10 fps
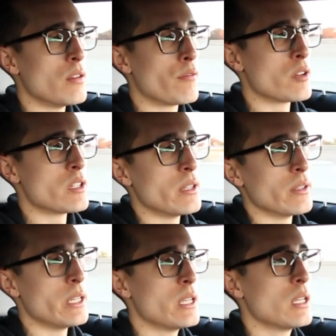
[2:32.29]

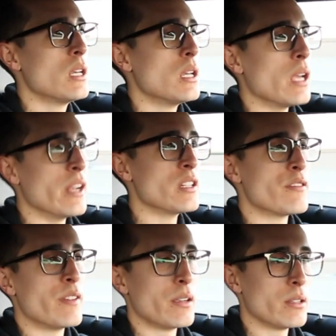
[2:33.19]
unfortunately. It is a
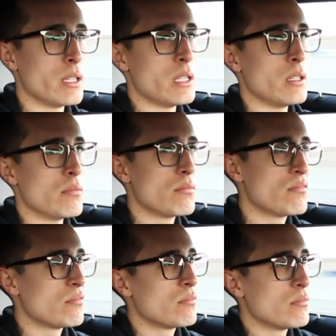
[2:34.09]
fairly
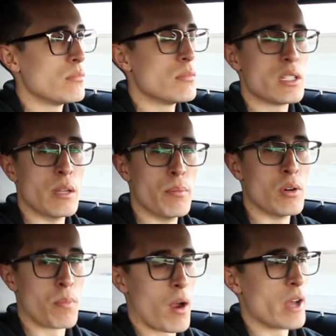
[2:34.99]

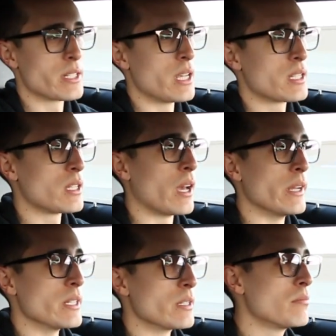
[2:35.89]
simple process. I
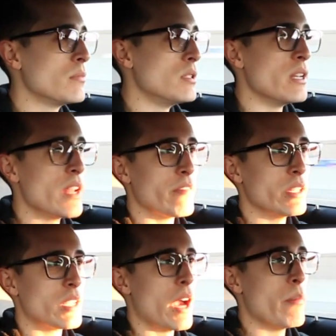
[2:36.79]
just didn't have
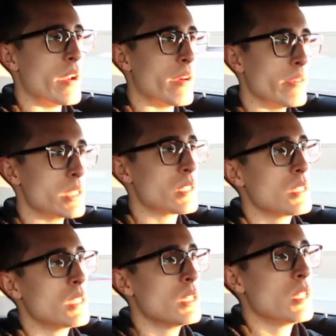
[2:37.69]
the time when I
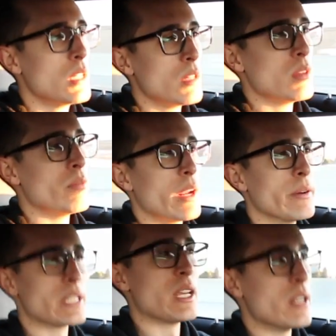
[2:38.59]

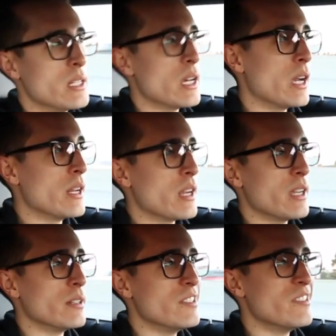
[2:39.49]
was getting it done, and
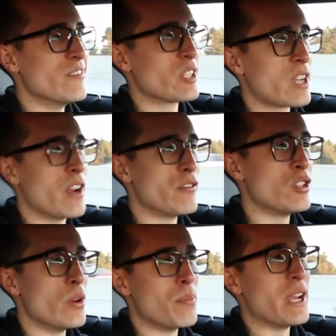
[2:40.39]
I was kind of
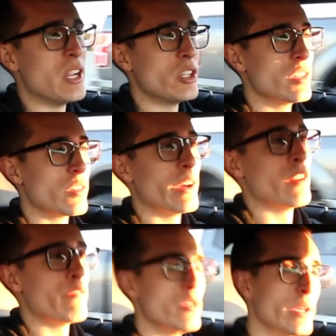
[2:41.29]
too impatient to wait
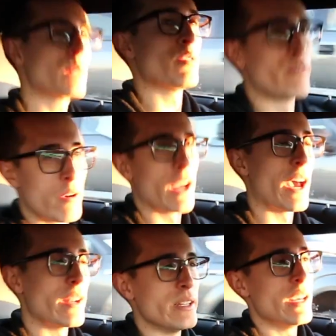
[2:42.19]
a few weeks before I
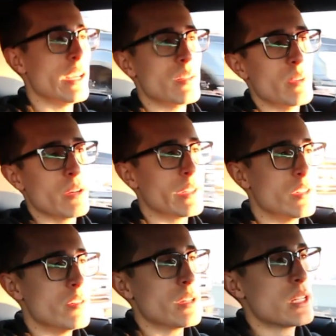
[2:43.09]
had a day to be able to
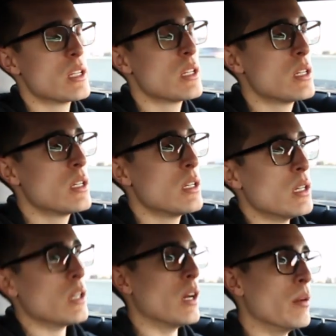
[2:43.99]
do it.
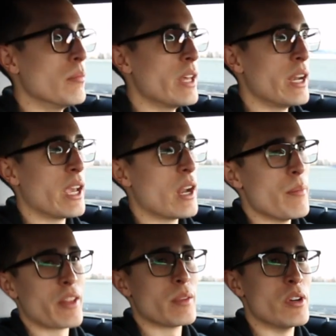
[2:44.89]
Then again, I'm
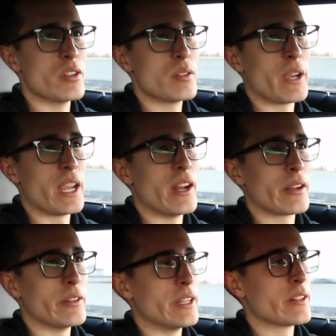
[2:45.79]
not the most
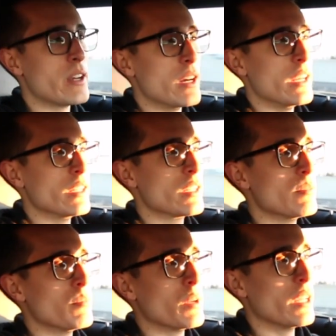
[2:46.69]
mechanically inclined,
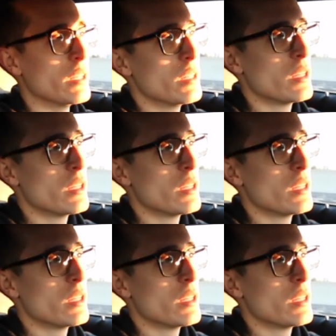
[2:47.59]
but